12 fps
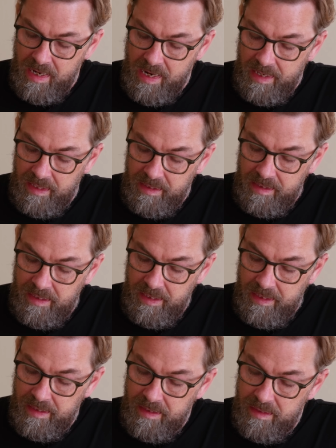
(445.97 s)
I can
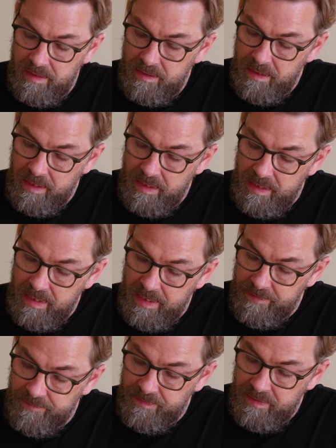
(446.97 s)
click here and I
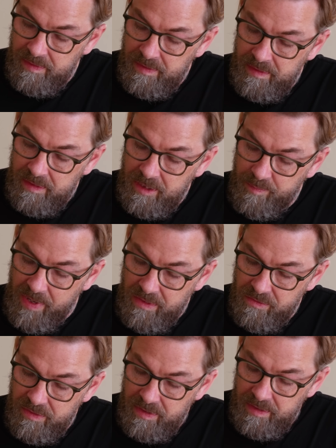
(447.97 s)
have the
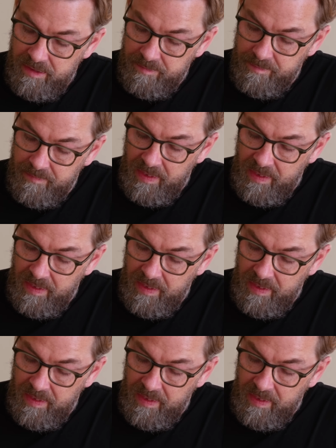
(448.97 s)
menu here